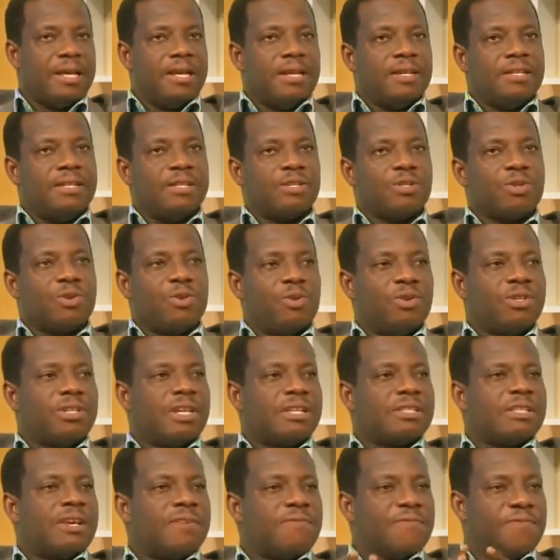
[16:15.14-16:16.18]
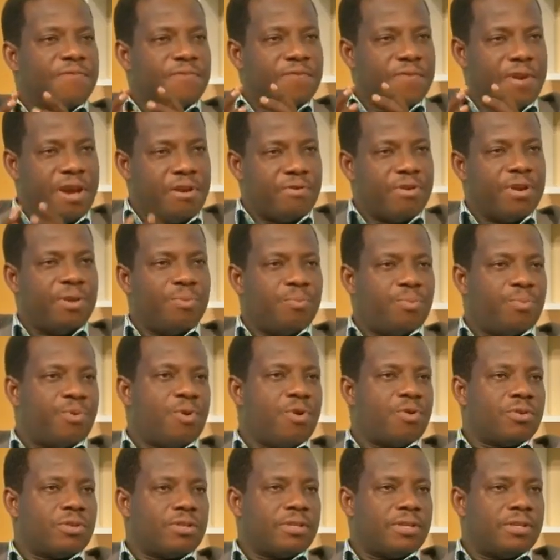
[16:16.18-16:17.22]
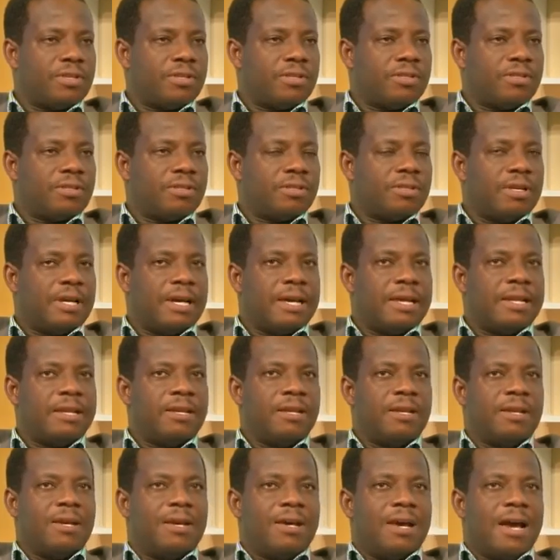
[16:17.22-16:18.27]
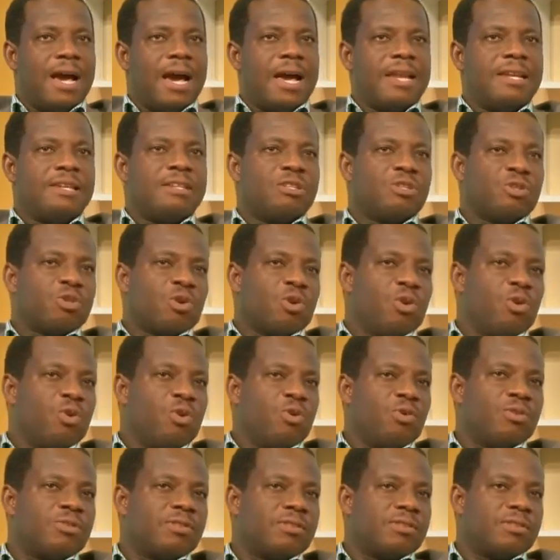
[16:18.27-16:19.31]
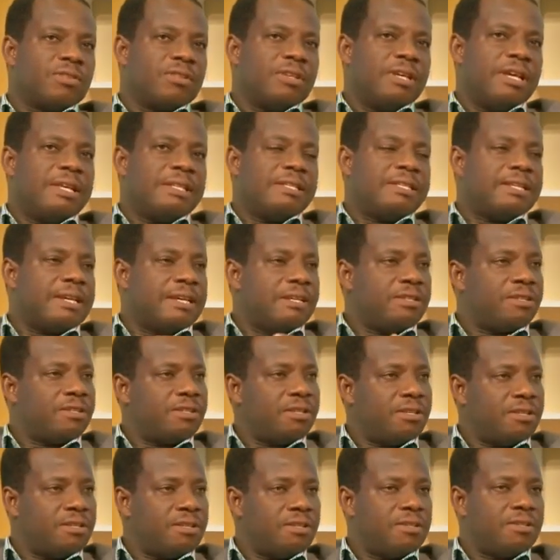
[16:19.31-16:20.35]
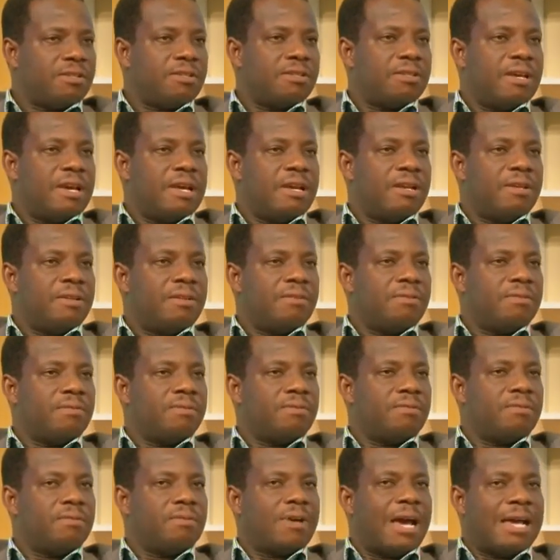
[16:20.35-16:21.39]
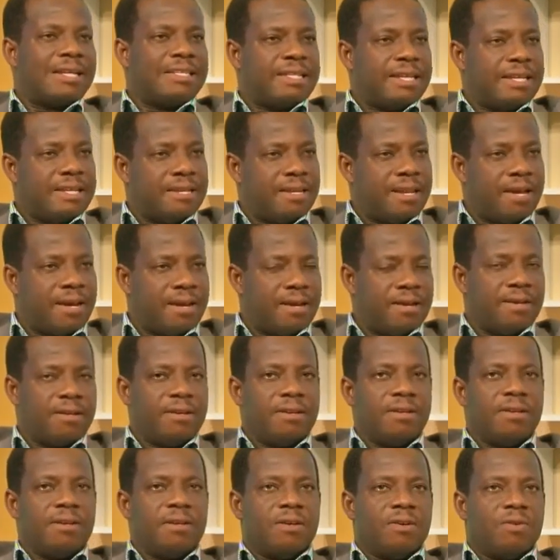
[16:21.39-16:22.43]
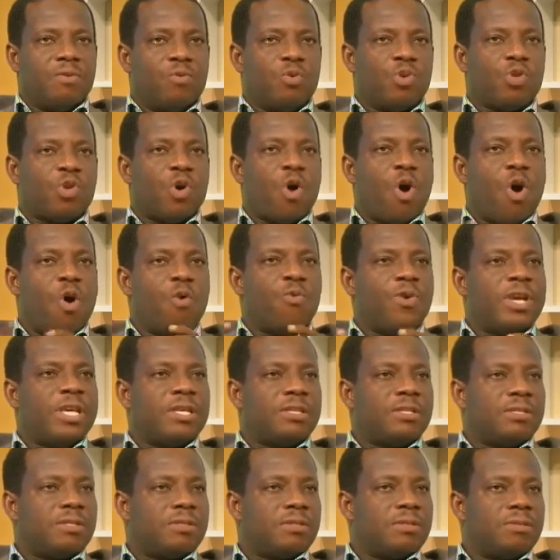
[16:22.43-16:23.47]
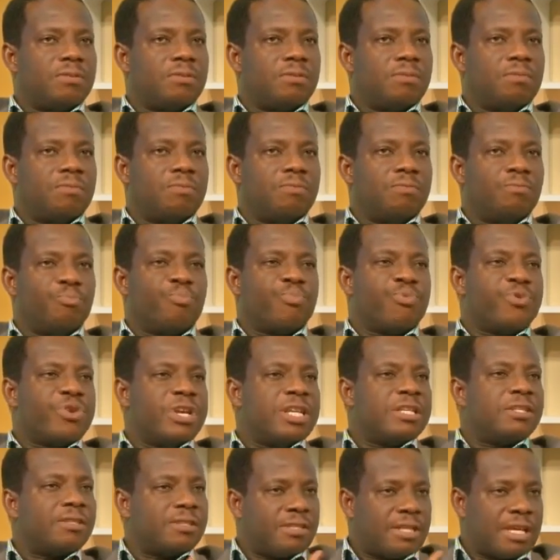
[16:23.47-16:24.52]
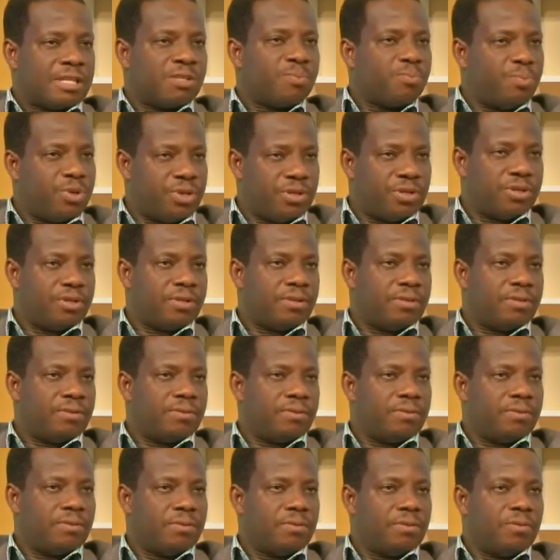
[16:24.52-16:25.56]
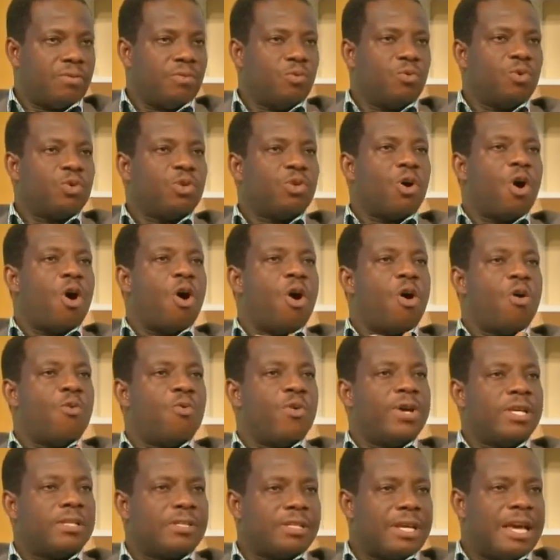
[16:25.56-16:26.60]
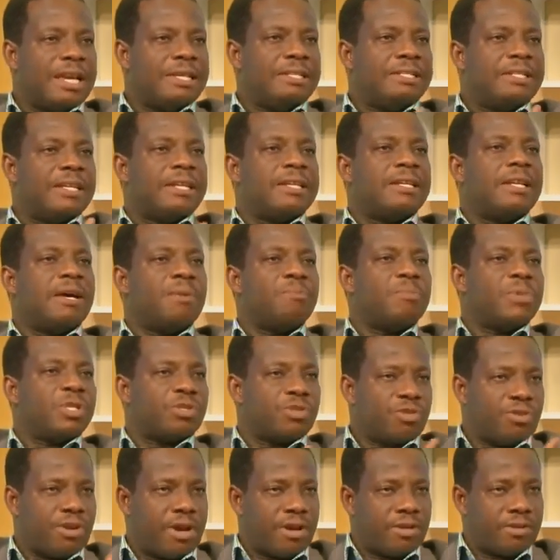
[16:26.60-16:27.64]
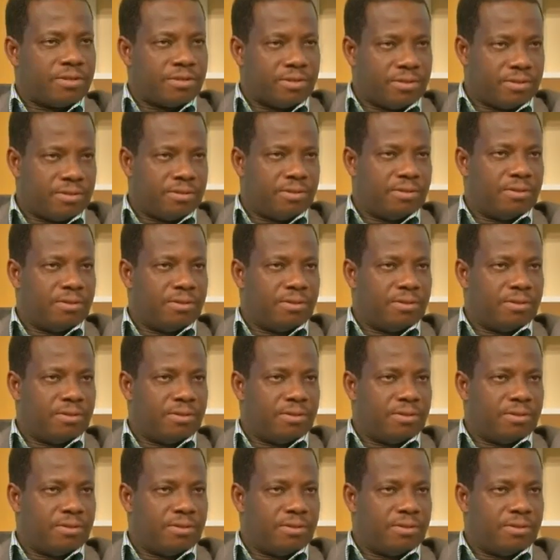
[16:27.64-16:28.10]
Disclosures are very important. And undisclosed intentions and agenda would always breed suspicion, would always engender mistrust.